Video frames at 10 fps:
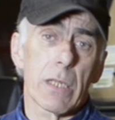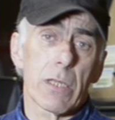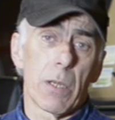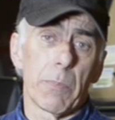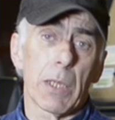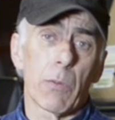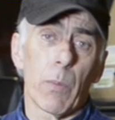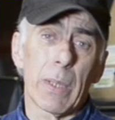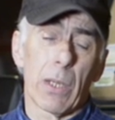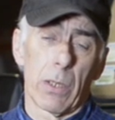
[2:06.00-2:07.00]
something
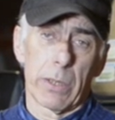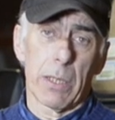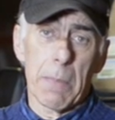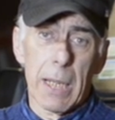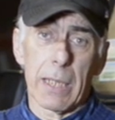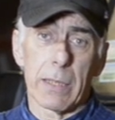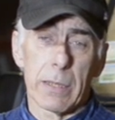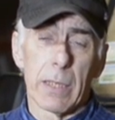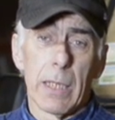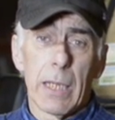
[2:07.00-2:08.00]
what we call a
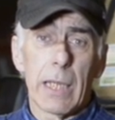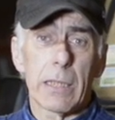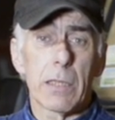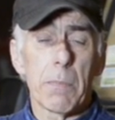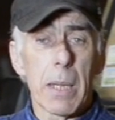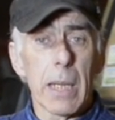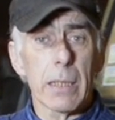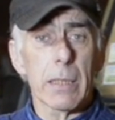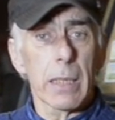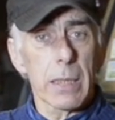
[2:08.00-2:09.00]
demand, and the
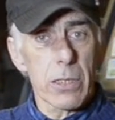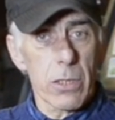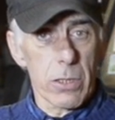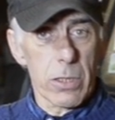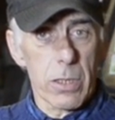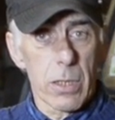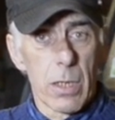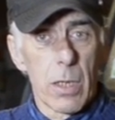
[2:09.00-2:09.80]
demand, that is us.